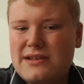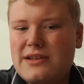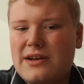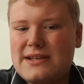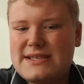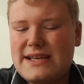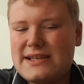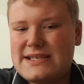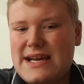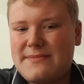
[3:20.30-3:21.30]
not the
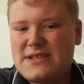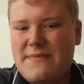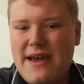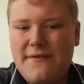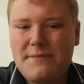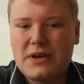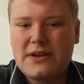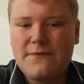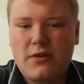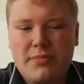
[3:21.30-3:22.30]
singer Sam Smith, but
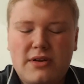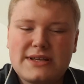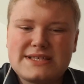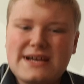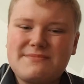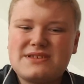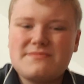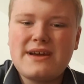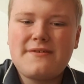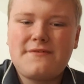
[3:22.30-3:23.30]
the footballer Sam
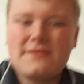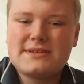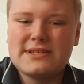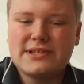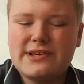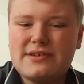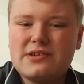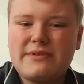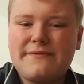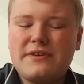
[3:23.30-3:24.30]
Smith, securing
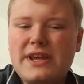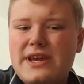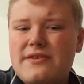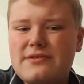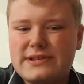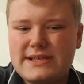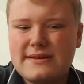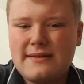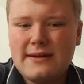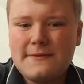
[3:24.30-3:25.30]
the win for the U's.
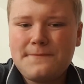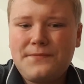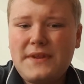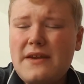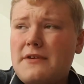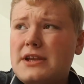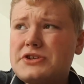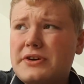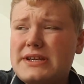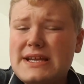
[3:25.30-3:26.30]
If you
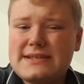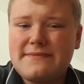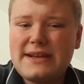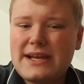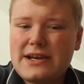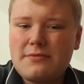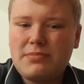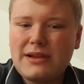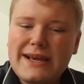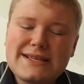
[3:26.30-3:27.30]
enjoyed this video,
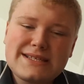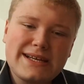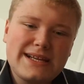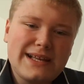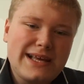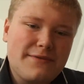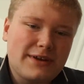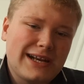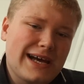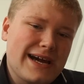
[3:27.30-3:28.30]
please can you leave
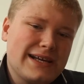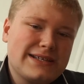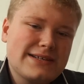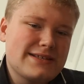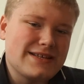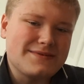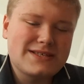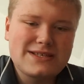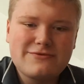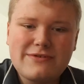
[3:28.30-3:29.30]
a like,
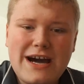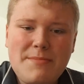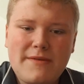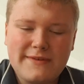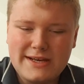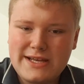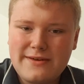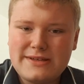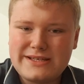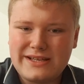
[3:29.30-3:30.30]
subscribe if you're
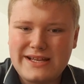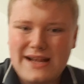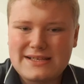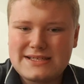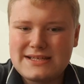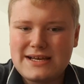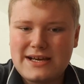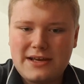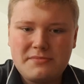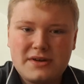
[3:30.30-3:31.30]
new. Until next
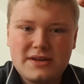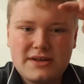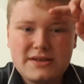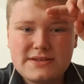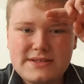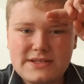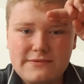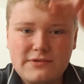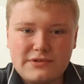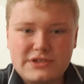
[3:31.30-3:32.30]
time,
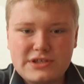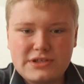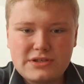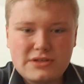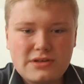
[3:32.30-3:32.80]
Sarush.